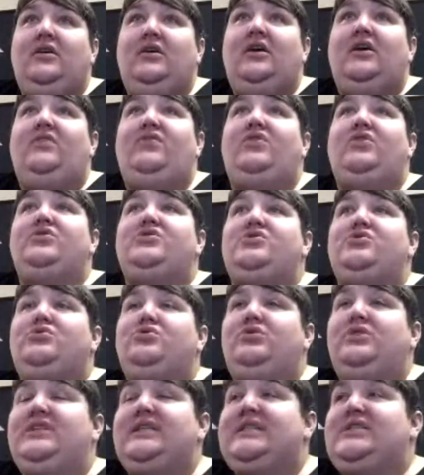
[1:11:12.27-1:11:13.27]
If your
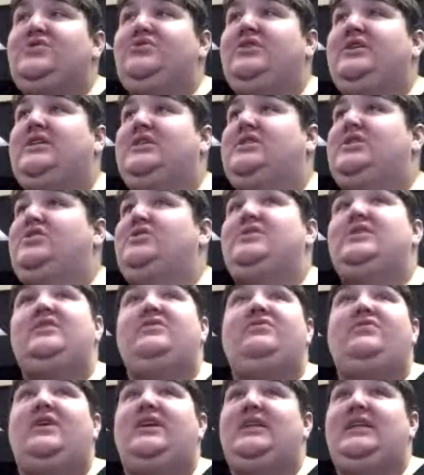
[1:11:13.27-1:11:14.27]
school district is using
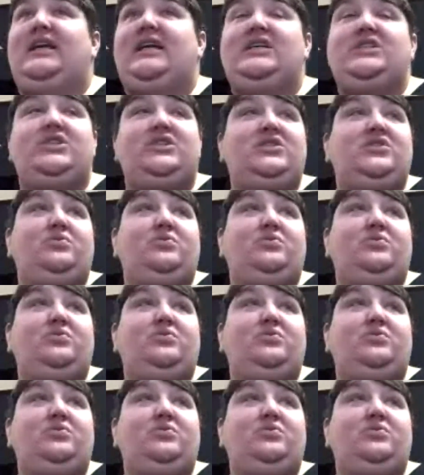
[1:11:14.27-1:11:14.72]
Foundations,